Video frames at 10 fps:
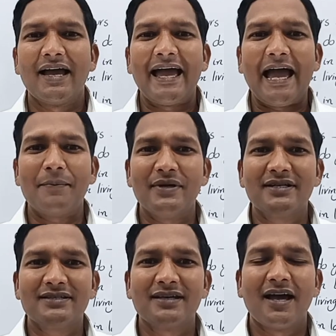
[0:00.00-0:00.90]

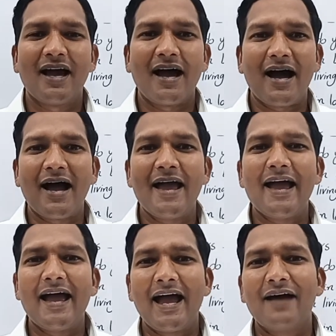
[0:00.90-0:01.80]
Habits: I
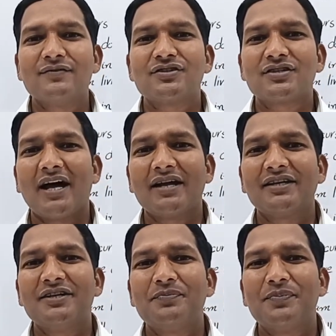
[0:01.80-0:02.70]
have
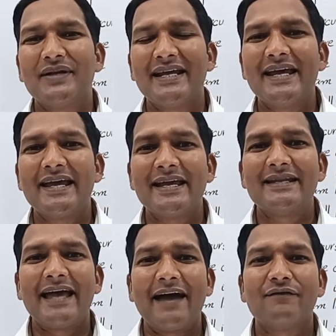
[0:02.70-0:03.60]
started play
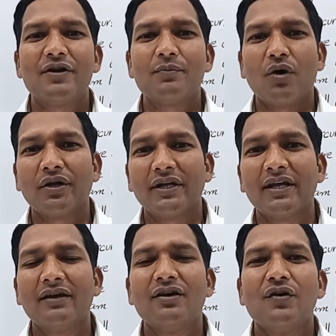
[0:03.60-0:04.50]
in every
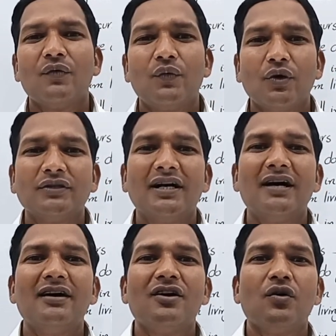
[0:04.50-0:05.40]
morning for
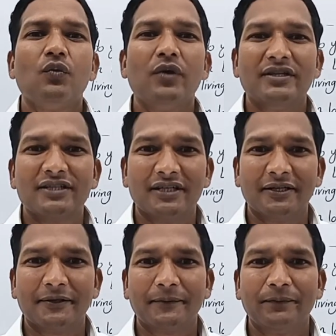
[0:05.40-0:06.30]
the 1
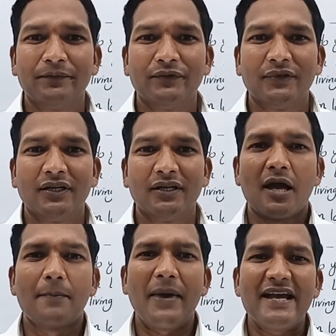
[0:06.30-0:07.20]
year.
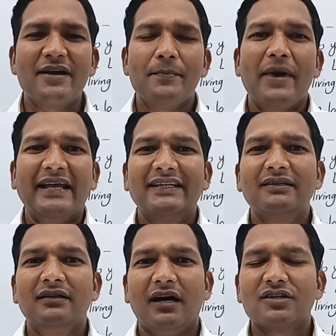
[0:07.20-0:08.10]
By
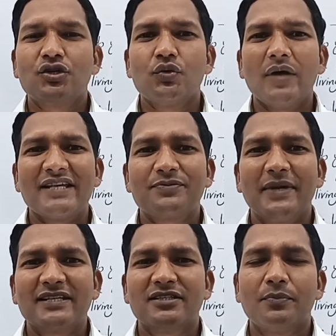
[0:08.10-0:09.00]
combining last two
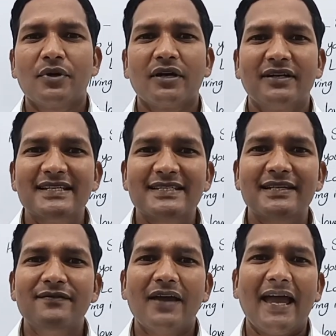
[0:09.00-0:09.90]
aspects,
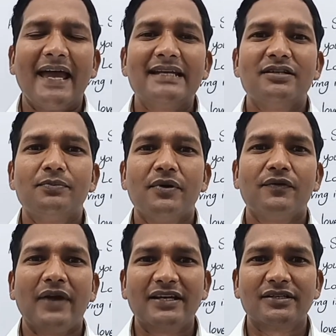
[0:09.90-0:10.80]
progressive and
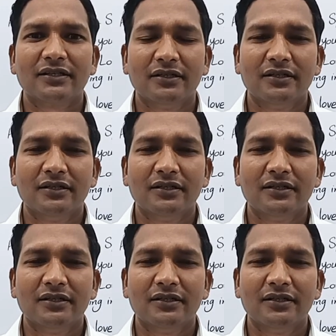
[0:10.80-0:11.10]
perfect,